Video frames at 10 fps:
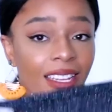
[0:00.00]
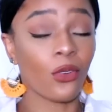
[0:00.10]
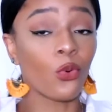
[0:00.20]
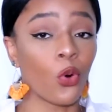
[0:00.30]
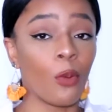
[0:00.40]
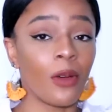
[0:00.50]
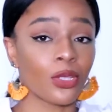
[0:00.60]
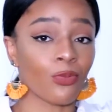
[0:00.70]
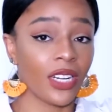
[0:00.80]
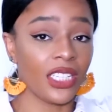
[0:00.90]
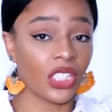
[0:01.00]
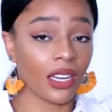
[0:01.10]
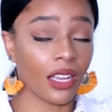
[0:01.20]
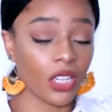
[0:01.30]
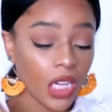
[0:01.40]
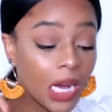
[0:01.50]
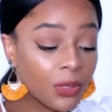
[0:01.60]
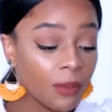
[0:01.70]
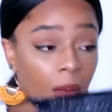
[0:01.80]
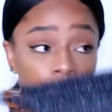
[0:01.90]
is like almost reaching like
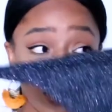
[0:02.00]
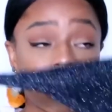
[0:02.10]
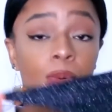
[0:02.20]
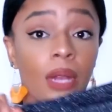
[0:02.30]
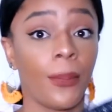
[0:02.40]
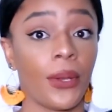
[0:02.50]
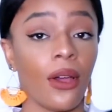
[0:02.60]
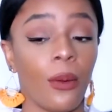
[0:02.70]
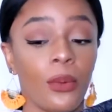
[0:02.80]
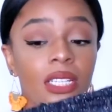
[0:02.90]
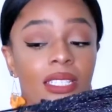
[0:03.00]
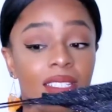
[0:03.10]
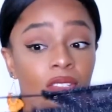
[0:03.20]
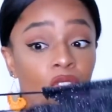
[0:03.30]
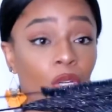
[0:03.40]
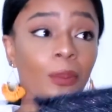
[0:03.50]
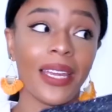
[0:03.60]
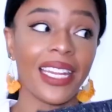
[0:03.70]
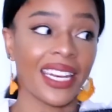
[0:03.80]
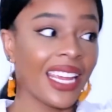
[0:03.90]
up to my bust when I put it on, which is just
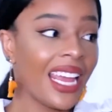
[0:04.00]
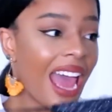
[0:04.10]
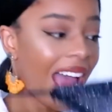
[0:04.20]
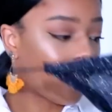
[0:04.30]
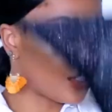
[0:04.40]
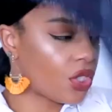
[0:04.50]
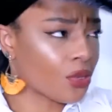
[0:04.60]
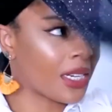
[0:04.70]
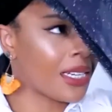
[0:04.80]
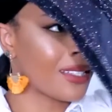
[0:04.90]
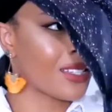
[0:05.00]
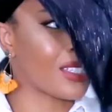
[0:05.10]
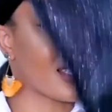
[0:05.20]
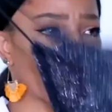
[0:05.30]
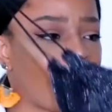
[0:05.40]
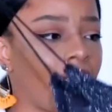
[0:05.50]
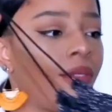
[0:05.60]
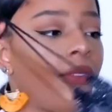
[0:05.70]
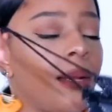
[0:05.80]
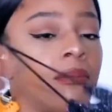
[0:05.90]
stupid. And the strings are just like really
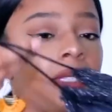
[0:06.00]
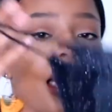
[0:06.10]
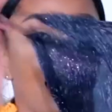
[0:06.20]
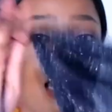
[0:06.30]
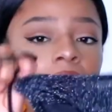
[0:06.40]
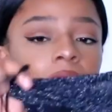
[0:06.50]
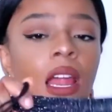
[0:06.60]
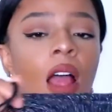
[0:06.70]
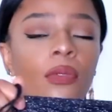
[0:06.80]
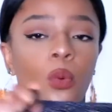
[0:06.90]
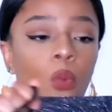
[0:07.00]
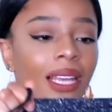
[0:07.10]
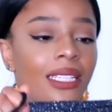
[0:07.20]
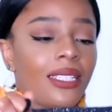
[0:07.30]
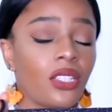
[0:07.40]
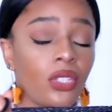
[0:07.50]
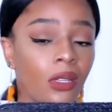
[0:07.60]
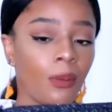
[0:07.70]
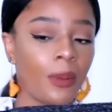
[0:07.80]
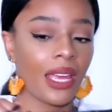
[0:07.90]
flimsy, and then the waist is
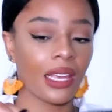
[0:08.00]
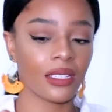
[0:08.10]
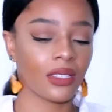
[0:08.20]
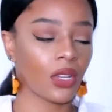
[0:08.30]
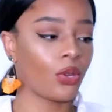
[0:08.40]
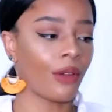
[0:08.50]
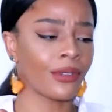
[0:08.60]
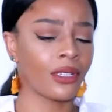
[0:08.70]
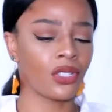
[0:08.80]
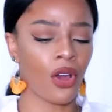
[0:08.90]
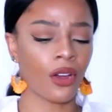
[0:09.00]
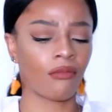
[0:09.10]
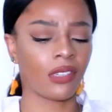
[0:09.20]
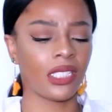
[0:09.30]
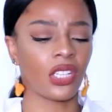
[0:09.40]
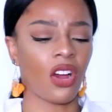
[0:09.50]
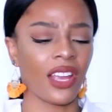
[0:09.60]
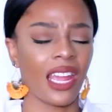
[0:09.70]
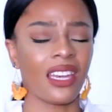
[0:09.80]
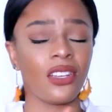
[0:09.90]
too big, so you have to like tie it really
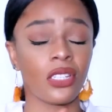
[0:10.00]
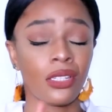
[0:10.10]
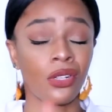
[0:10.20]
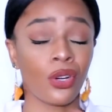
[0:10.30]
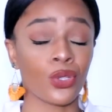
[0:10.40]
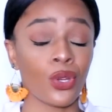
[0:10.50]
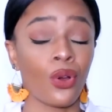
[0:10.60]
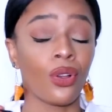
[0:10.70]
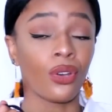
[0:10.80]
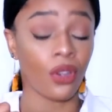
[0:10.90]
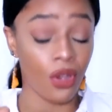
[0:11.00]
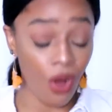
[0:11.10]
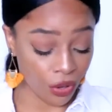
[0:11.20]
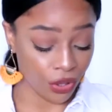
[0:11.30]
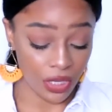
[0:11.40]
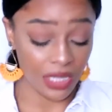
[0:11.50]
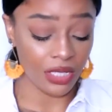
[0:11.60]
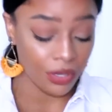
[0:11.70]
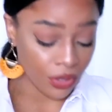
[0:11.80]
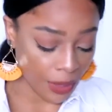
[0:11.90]
tight, and it just looks not good. It
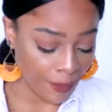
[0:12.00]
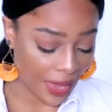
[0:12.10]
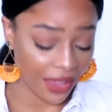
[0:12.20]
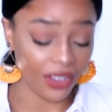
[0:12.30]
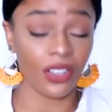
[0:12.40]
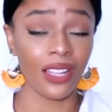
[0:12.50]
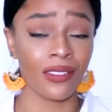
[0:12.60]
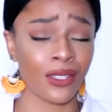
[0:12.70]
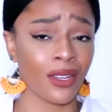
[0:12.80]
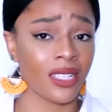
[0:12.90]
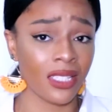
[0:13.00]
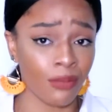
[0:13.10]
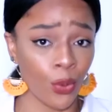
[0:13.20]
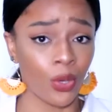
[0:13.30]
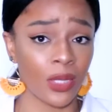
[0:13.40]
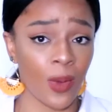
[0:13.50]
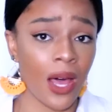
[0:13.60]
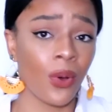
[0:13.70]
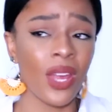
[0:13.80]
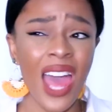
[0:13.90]
doesn't look good on me. I got it in a size small as
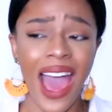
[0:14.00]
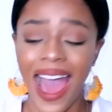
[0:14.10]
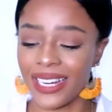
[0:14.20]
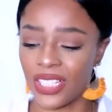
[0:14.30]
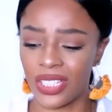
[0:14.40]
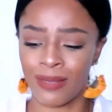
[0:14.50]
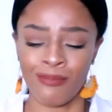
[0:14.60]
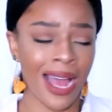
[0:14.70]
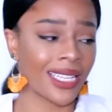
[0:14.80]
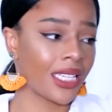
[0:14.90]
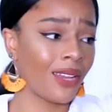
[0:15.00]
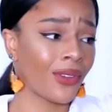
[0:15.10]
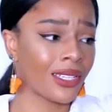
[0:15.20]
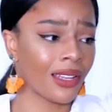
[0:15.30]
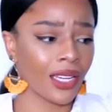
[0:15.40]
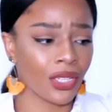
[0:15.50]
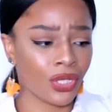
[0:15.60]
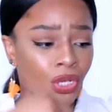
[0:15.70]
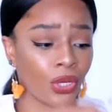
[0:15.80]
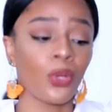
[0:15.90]
well, and it's just massive and like
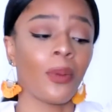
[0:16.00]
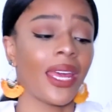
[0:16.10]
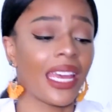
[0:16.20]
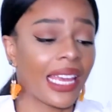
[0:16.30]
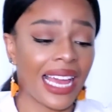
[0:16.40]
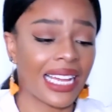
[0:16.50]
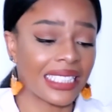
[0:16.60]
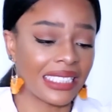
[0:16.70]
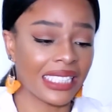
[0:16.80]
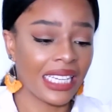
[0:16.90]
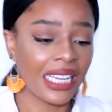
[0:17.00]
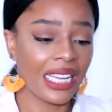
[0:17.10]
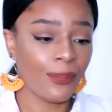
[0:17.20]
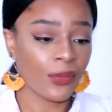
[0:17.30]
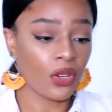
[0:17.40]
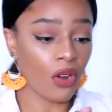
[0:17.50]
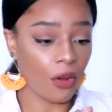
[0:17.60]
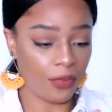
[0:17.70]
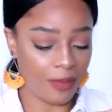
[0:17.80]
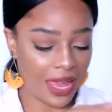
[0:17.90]
too big and not for